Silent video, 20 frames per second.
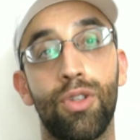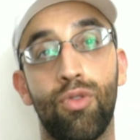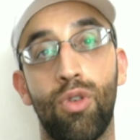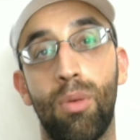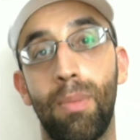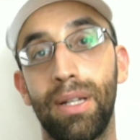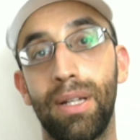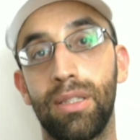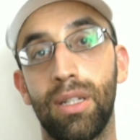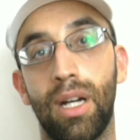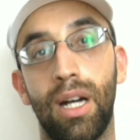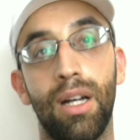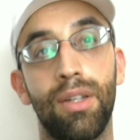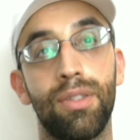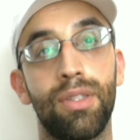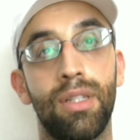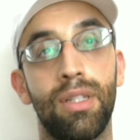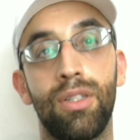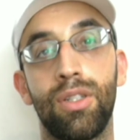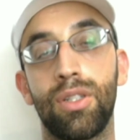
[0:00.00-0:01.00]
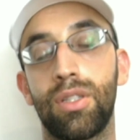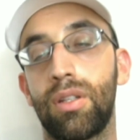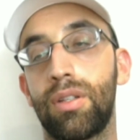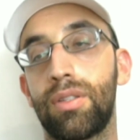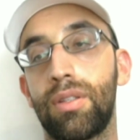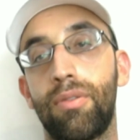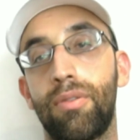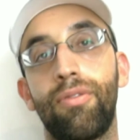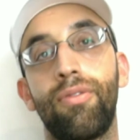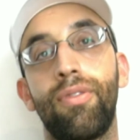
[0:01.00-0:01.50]
large format tiles, it just
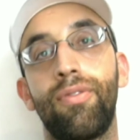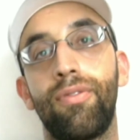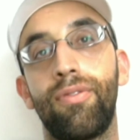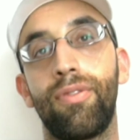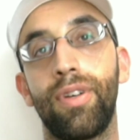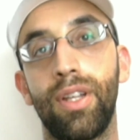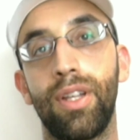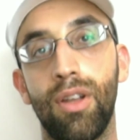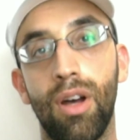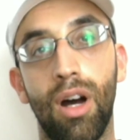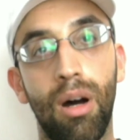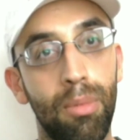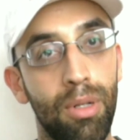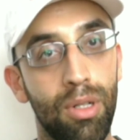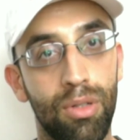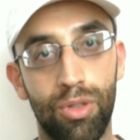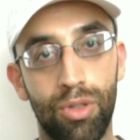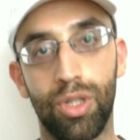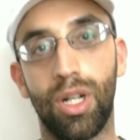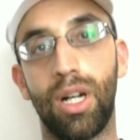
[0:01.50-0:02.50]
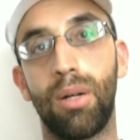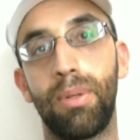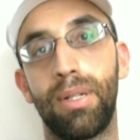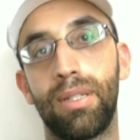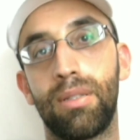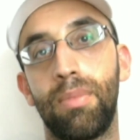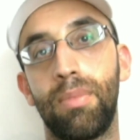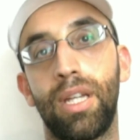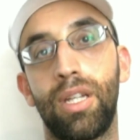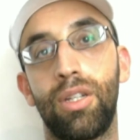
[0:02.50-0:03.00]
does a phenomenal
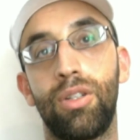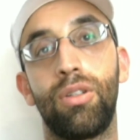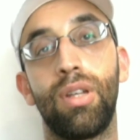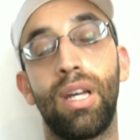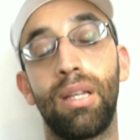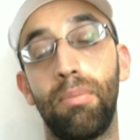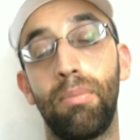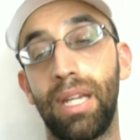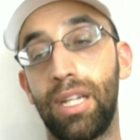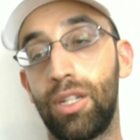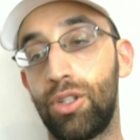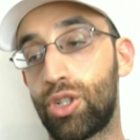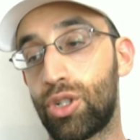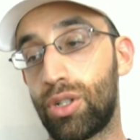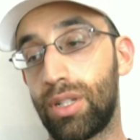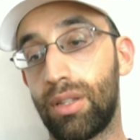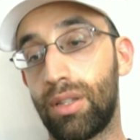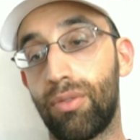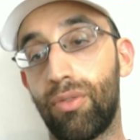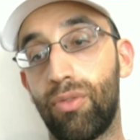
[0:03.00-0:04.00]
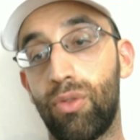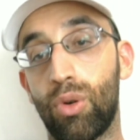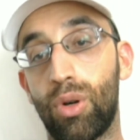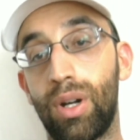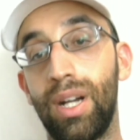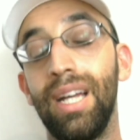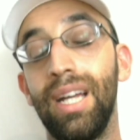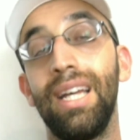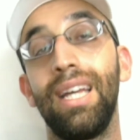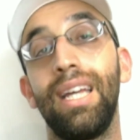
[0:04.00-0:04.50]
job at making sure that the
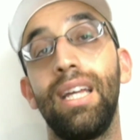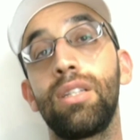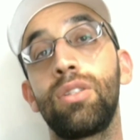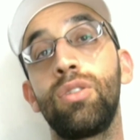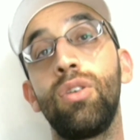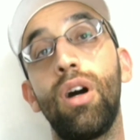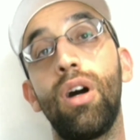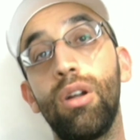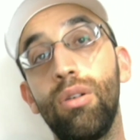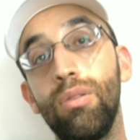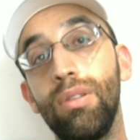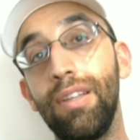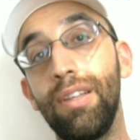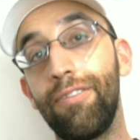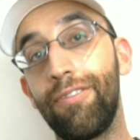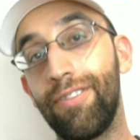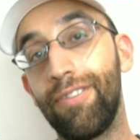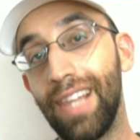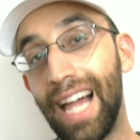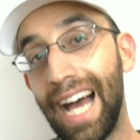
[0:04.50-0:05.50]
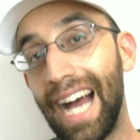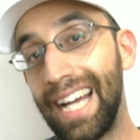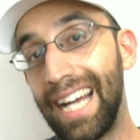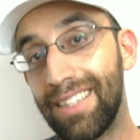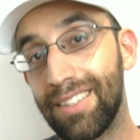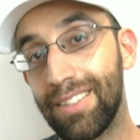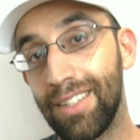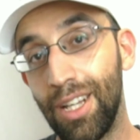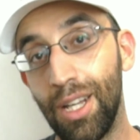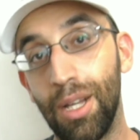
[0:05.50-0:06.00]
floor is not only
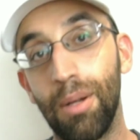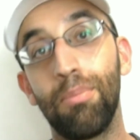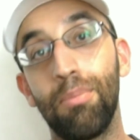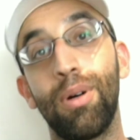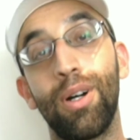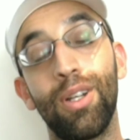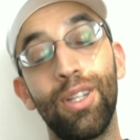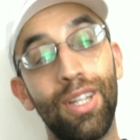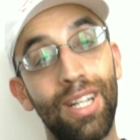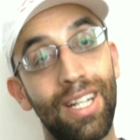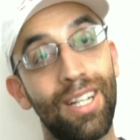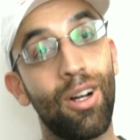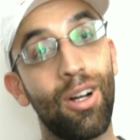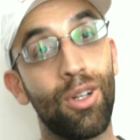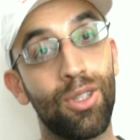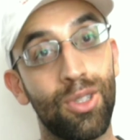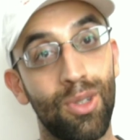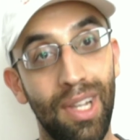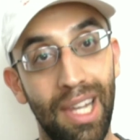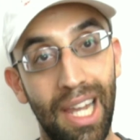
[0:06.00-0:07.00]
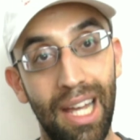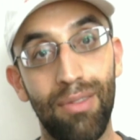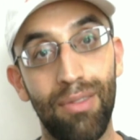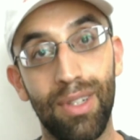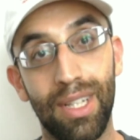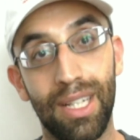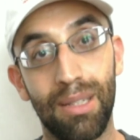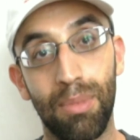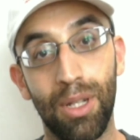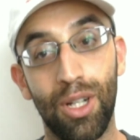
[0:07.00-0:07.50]
flat, but you can also
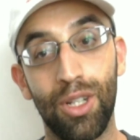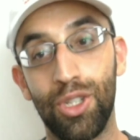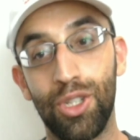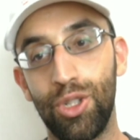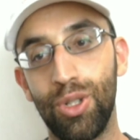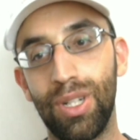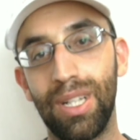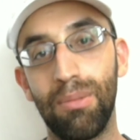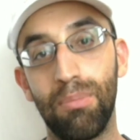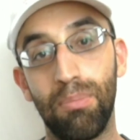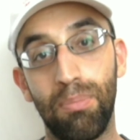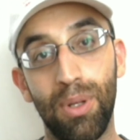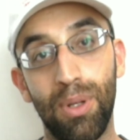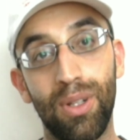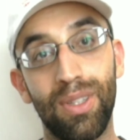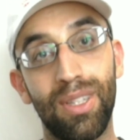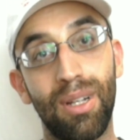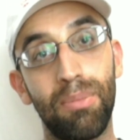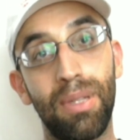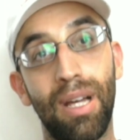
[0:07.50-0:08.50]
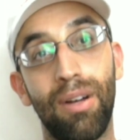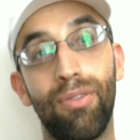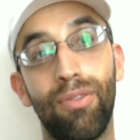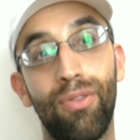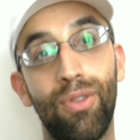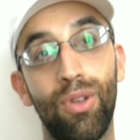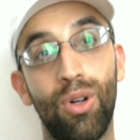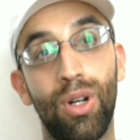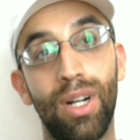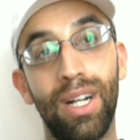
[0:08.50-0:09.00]
level it, because you can build up
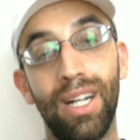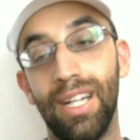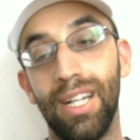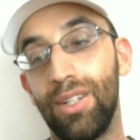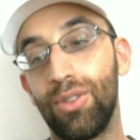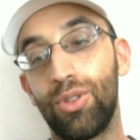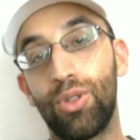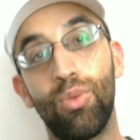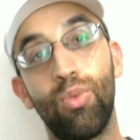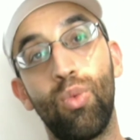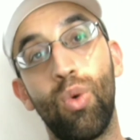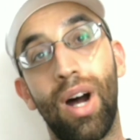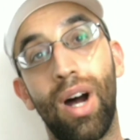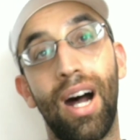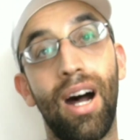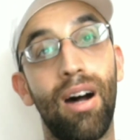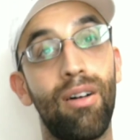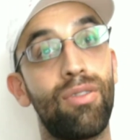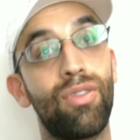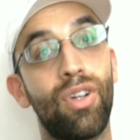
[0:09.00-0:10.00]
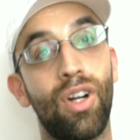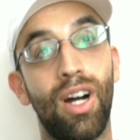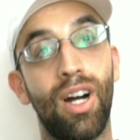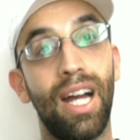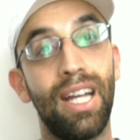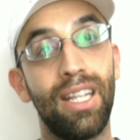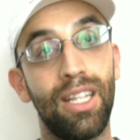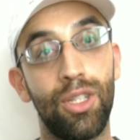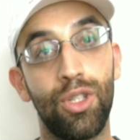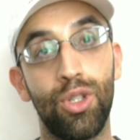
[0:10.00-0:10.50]
that floor to however
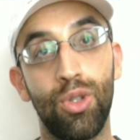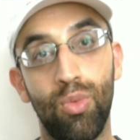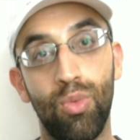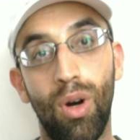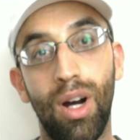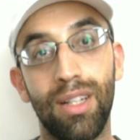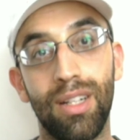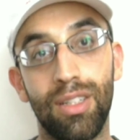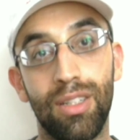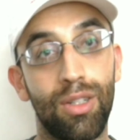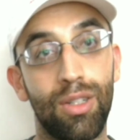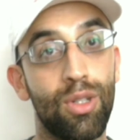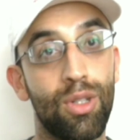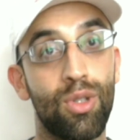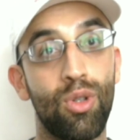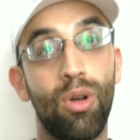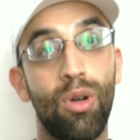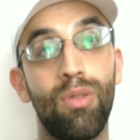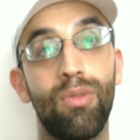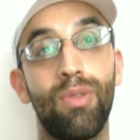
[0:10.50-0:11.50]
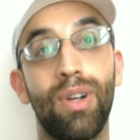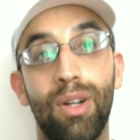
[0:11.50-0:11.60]
height that you want. You know,